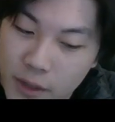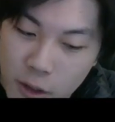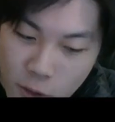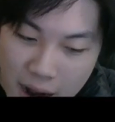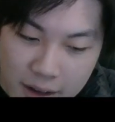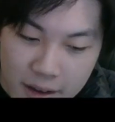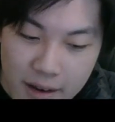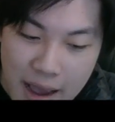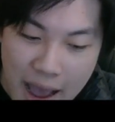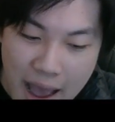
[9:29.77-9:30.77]

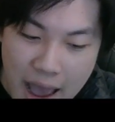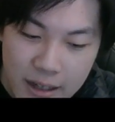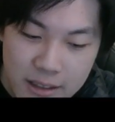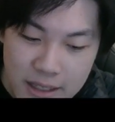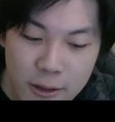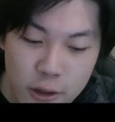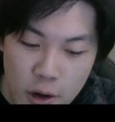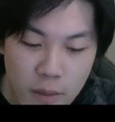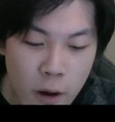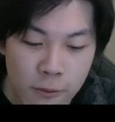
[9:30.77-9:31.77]
Kraken, and
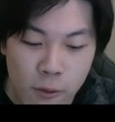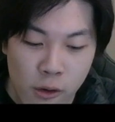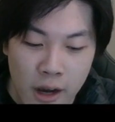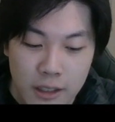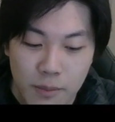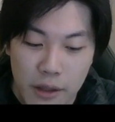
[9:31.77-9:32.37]
Sento Maru Fortnites.